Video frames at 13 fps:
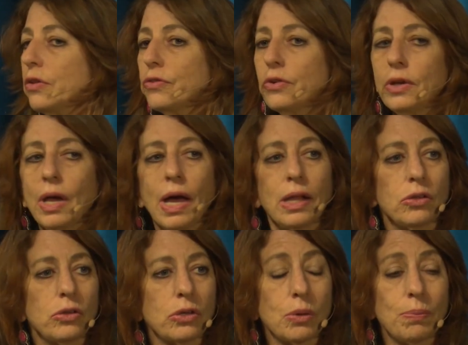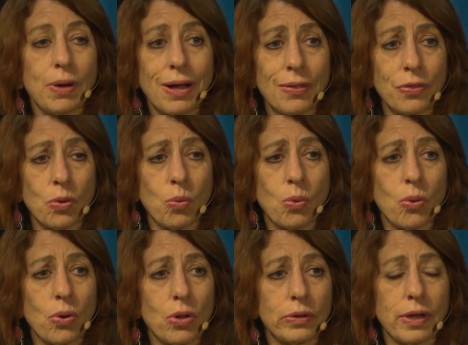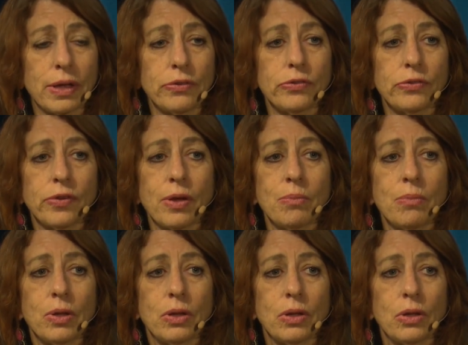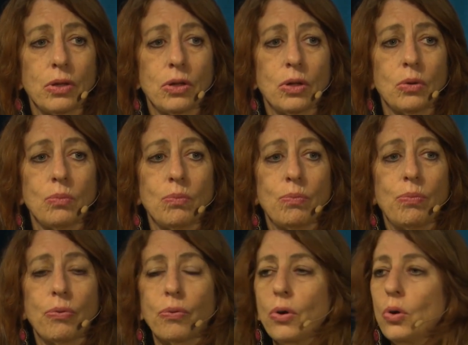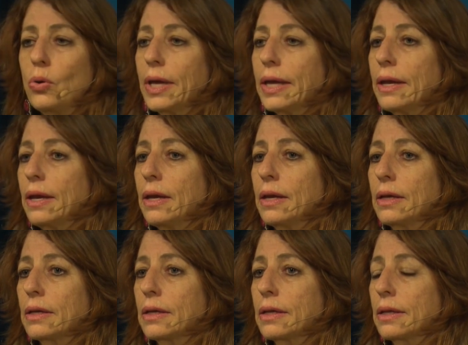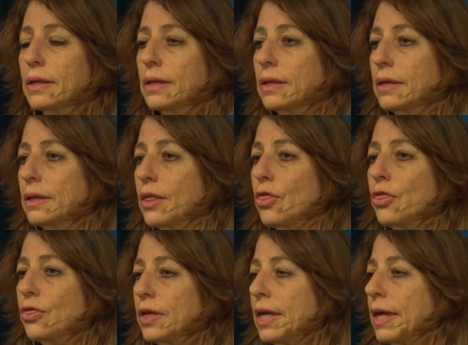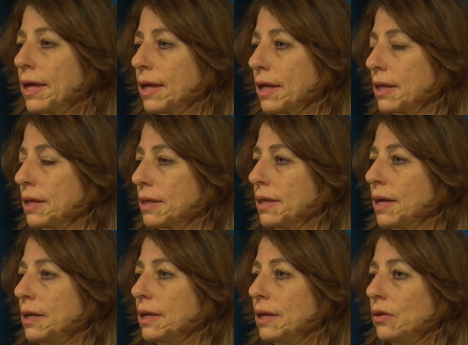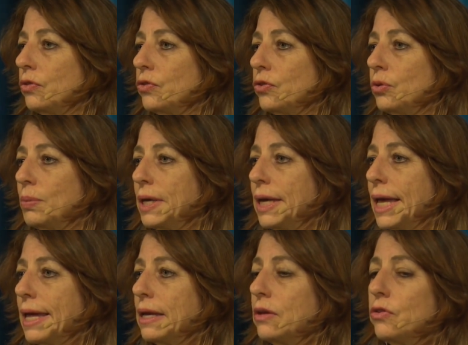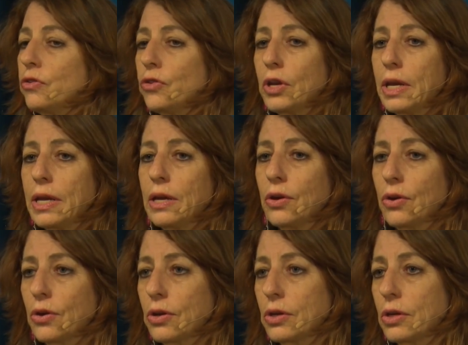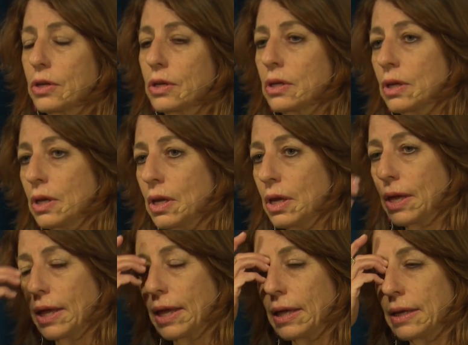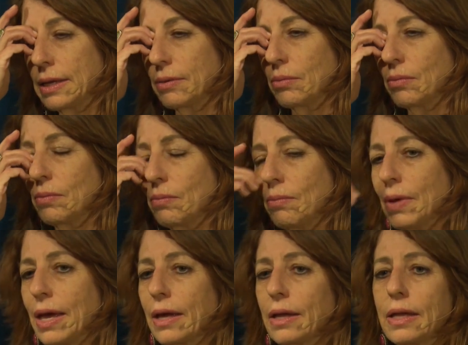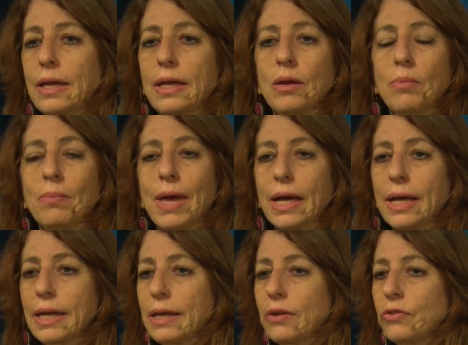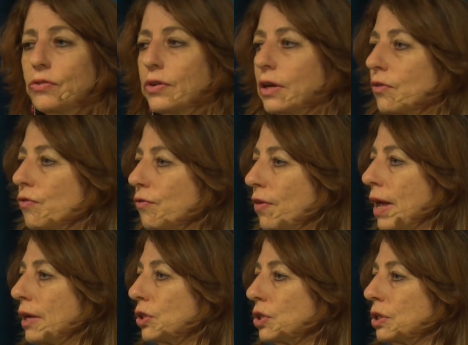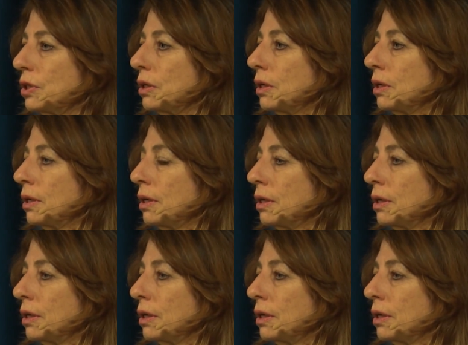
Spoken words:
To not look upon the world as some broken thing that needs to be engineered and in a mechanistic fashion